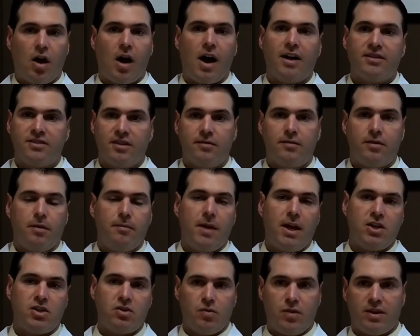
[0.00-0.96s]
cause
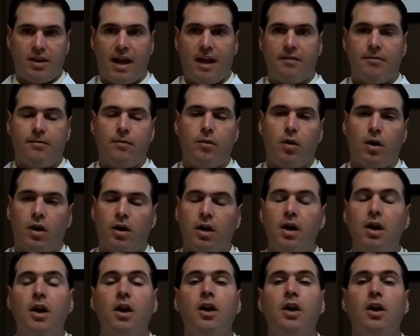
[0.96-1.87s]
inflammation with that fork.